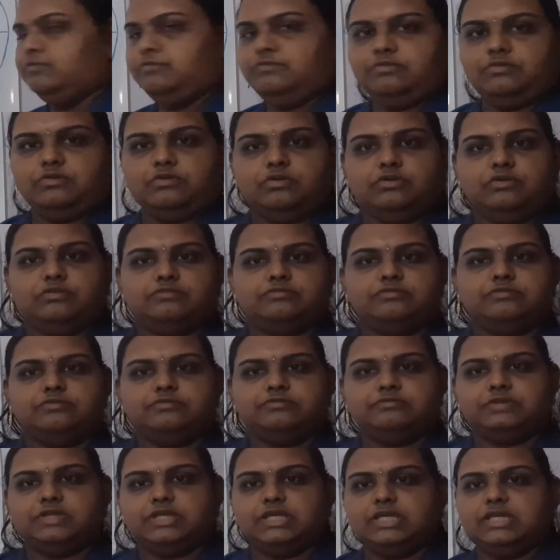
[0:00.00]

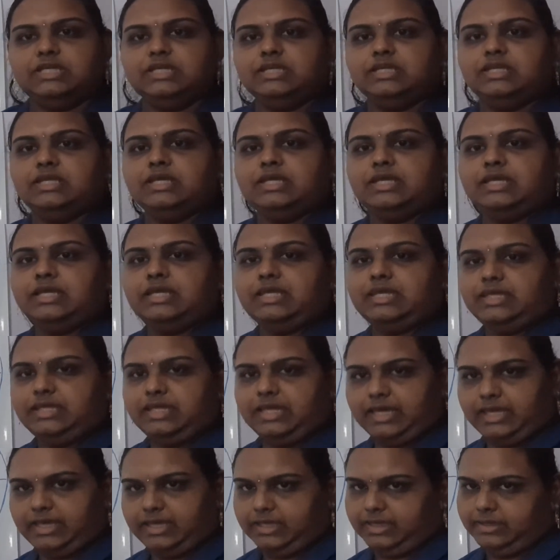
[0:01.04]
4:15
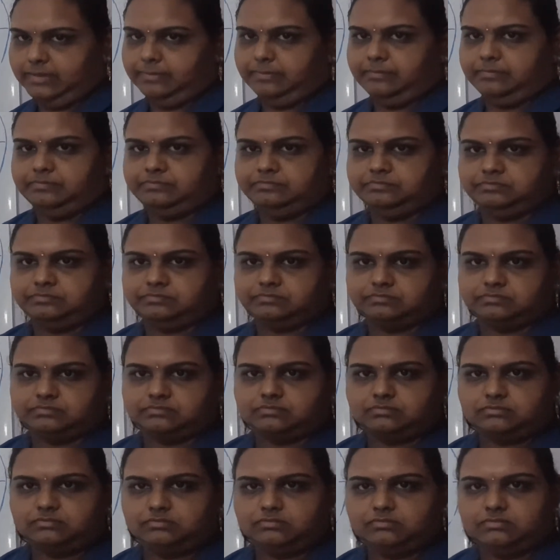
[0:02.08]
a.m.
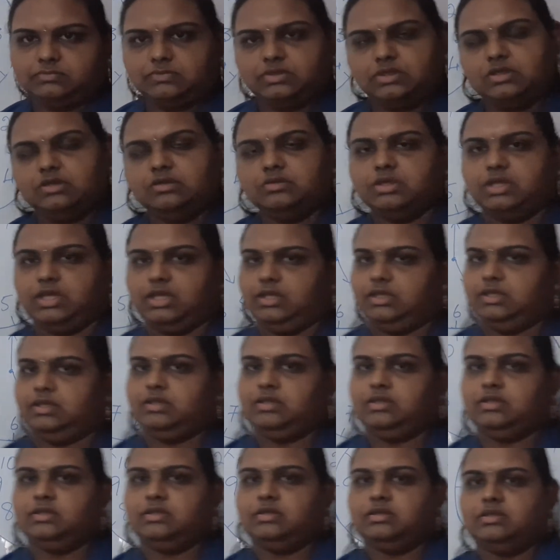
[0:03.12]
Okay.
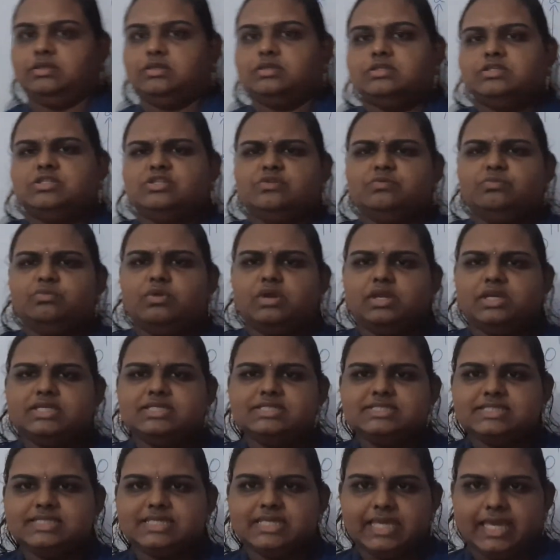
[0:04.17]
So what
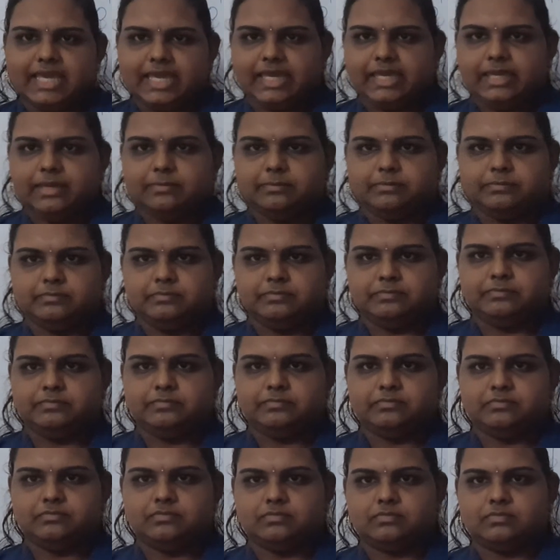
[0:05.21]
is a.m.?
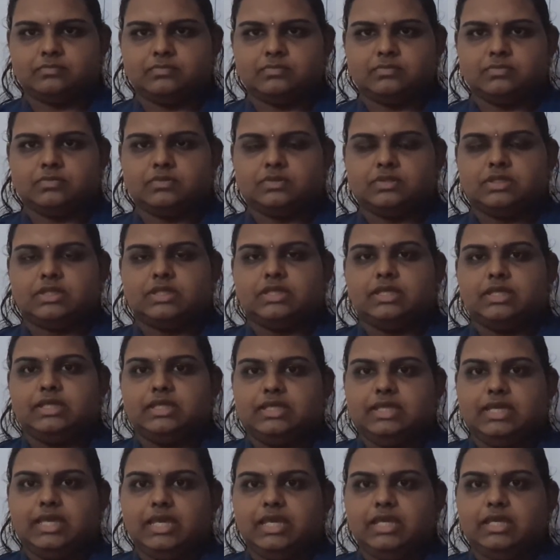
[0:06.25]

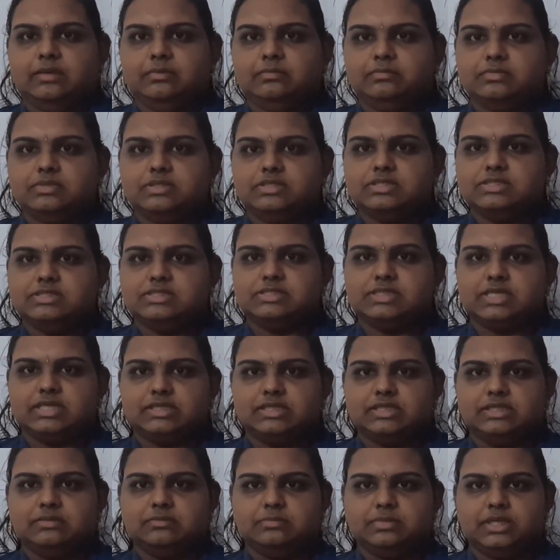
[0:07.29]
A.M. is
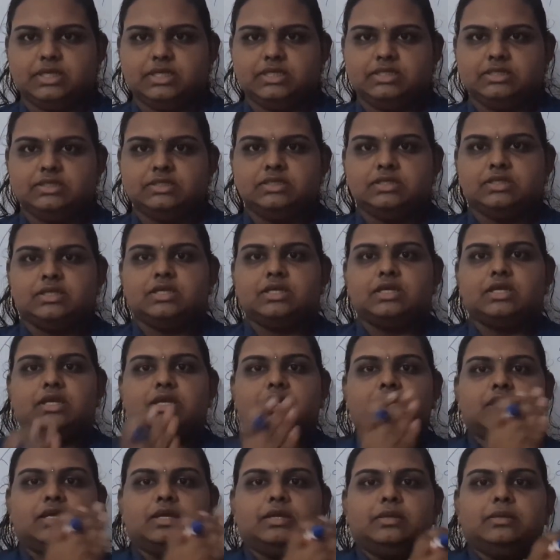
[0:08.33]
nothing but
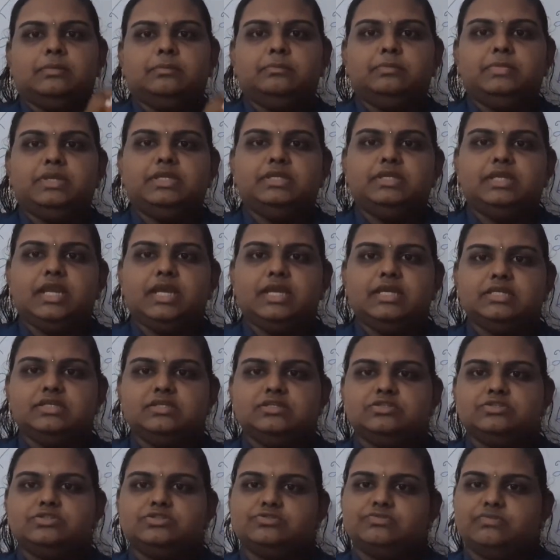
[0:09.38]
midnight
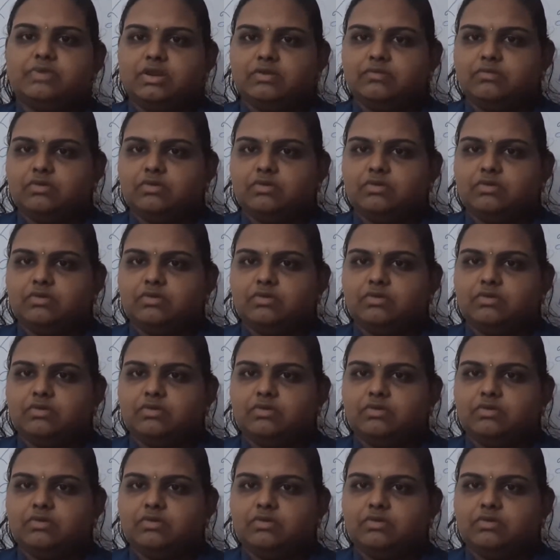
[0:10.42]
12